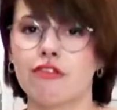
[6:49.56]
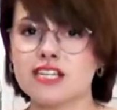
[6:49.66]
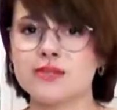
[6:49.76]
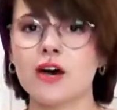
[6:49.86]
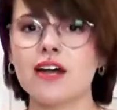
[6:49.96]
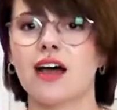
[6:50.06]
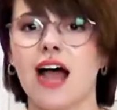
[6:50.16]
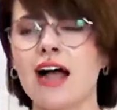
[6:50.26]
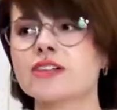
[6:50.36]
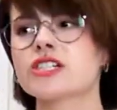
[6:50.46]
This one,
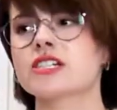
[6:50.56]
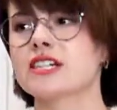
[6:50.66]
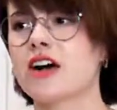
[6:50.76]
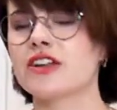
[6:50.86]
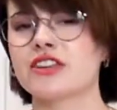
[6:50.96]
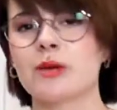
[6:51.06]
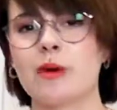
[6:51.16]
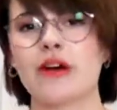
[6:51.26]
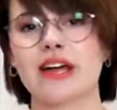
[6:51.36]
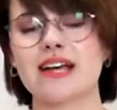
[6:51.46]
actually, now I think
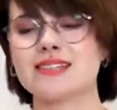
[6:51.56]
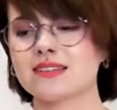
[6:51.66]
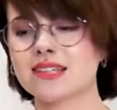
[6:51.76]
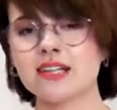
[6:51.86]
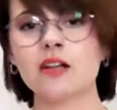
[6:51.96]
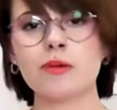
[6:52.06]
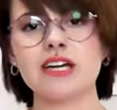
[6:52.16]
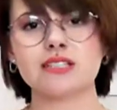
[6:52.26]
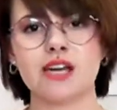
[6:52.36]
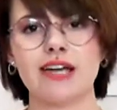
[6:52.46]
about it, is a little
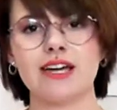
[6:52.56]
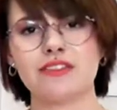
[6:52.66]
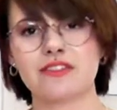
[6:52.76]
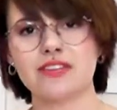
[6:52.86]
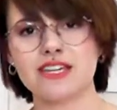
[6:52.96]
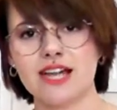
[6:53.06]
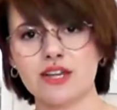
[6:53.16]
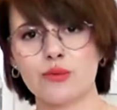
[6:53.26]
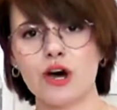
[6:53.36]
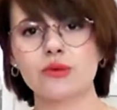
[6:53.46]
bit tighter than the
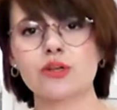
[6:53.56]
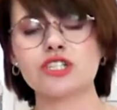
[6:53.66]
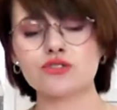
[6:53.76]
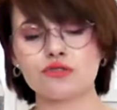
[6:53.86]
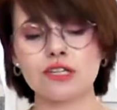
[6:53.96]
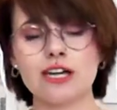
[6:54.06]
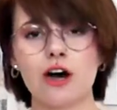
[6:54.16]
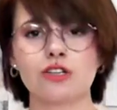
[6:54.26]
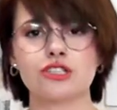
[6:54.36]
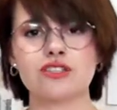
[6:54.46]
yellow one, which is really
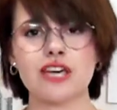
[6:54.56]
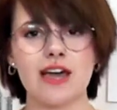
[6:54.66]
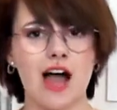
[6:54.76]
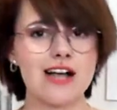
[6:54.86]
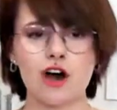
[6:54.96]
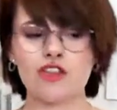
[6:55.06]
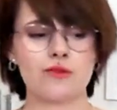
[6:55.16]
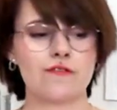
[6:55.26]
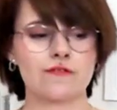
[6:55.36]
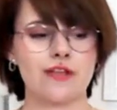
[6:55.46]
odd, because they I got them
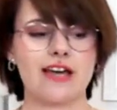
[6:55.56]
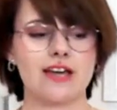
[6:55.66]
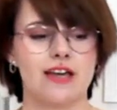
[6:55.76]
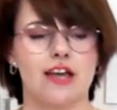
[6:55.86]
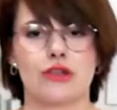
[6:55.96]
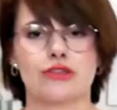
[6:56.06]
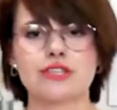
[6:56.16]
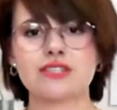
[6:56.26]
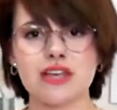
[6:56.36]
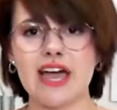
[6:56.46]
off of, like, the
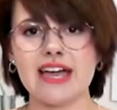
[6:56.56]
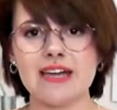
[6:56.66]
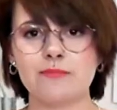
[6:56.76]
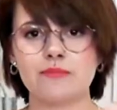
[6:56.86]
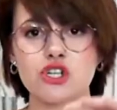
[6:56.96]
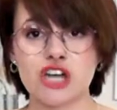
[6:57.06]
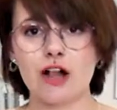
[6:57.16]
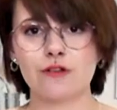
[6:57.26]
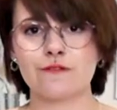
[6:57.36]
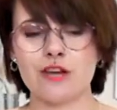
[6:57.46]
same
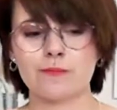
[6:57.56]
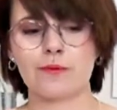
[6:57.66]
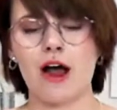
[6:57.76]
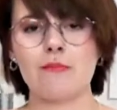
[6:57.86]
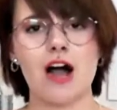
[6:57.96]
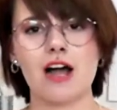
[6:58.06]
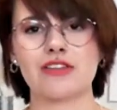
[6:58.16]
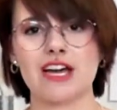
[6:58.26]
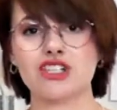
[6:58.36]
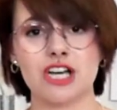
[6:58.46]
shelf in Primark.
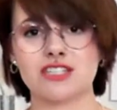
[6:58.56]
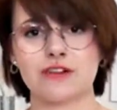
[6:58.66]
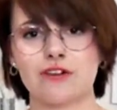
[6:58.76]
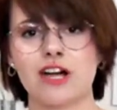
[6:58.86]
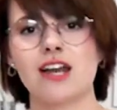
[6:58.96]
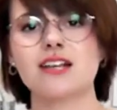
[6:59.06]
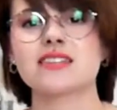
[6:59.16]
They are just different colours.